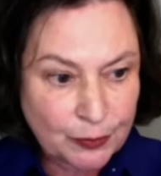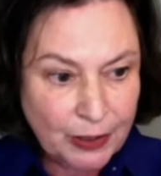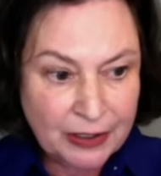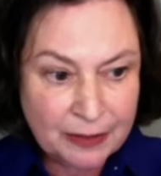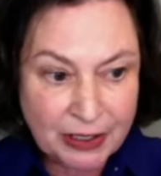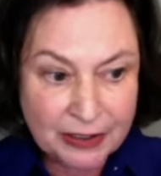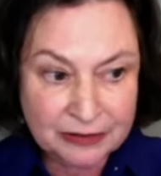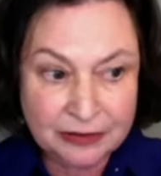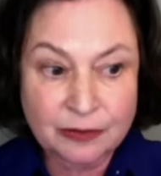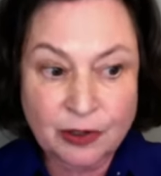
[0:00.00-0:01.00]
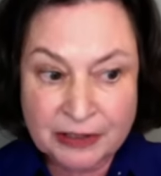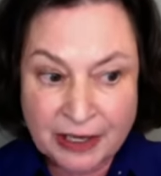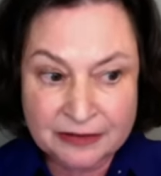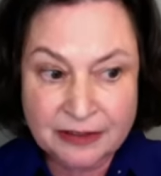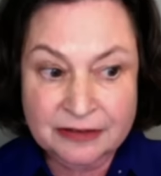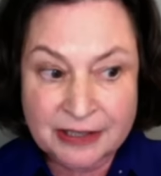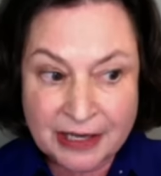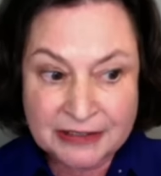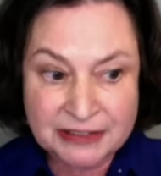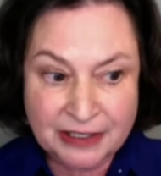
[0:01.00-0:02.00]
and I'm not, again,
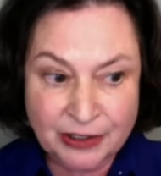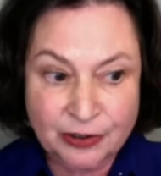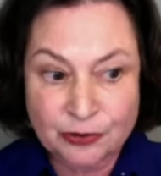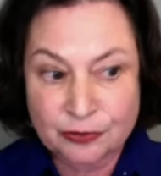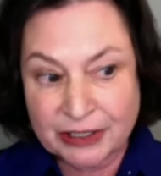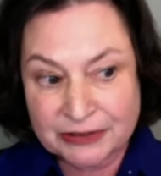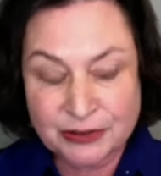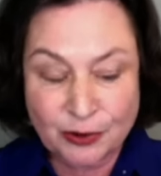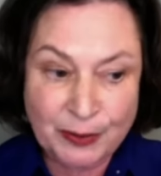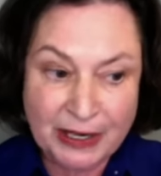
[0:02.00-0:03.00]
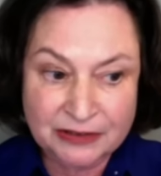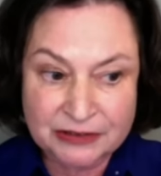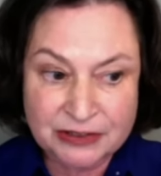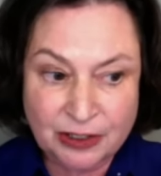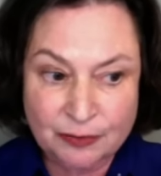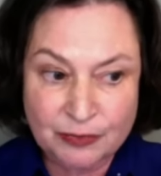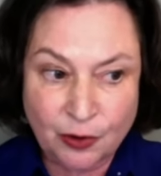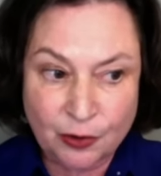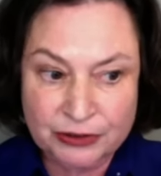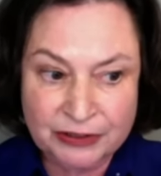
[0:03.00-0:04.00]
not saying let's go back to some
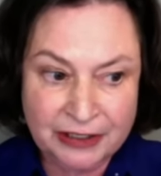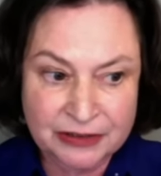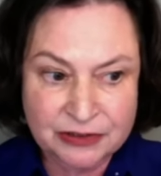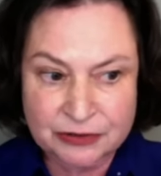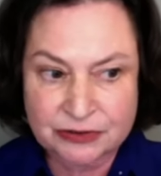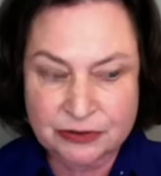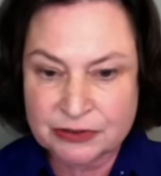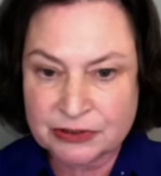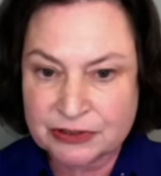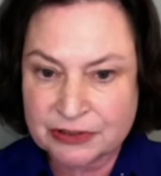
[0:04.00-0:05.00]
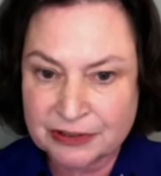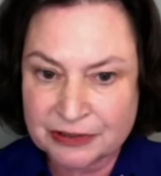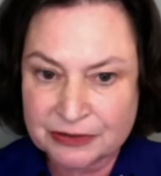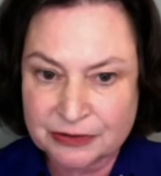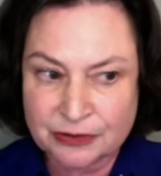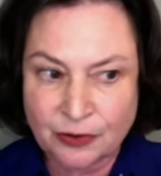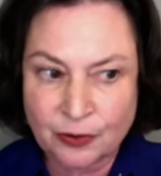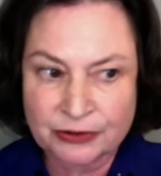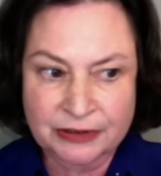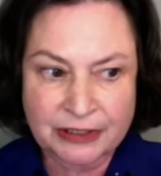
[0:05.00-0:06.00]
golden age. There's no such thing as a
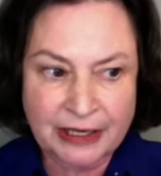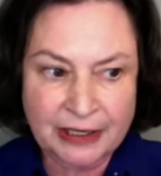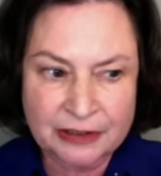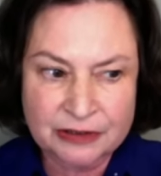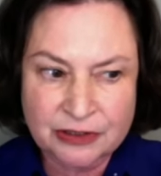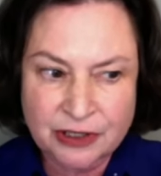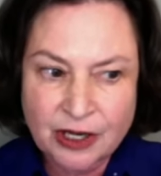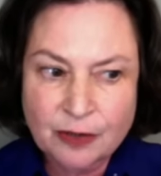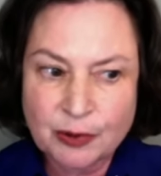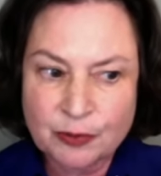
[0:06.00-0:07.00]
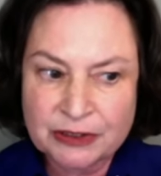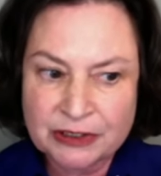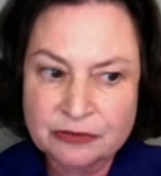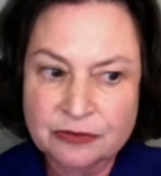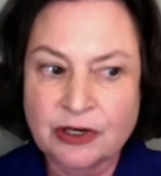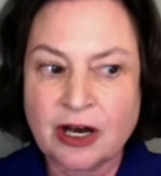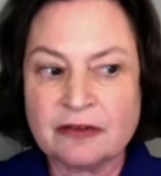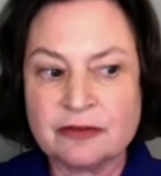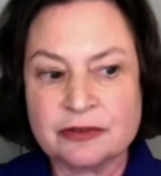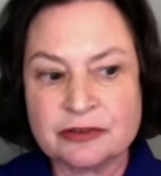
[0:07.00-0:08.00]
golden age. But we need to recover the